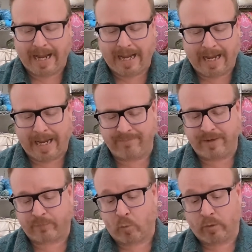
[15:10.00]
never
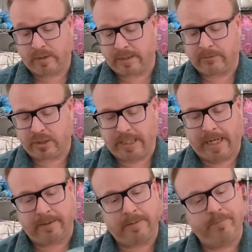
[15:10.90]
worn a slouchy hat.
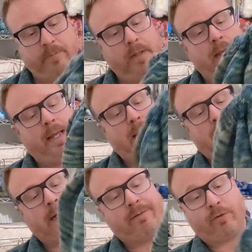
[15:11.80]
And
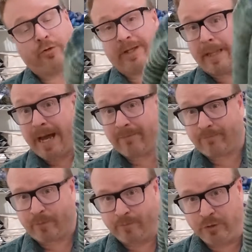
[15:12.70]
I've learned a lot
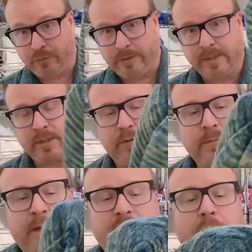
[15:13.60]
from doing this. It was my
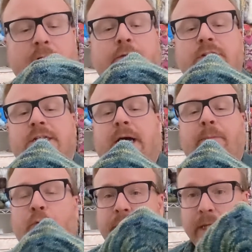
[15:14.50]
very first time
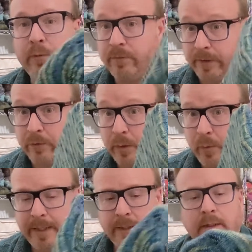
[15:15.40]
working with fingering
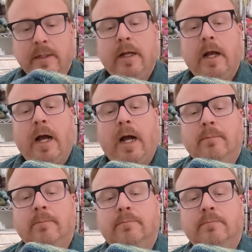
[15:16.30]
weight,
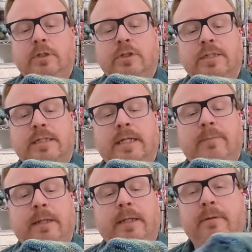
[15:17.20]
which is itty
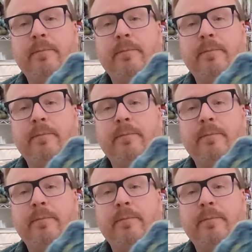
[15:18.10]
bitty, but my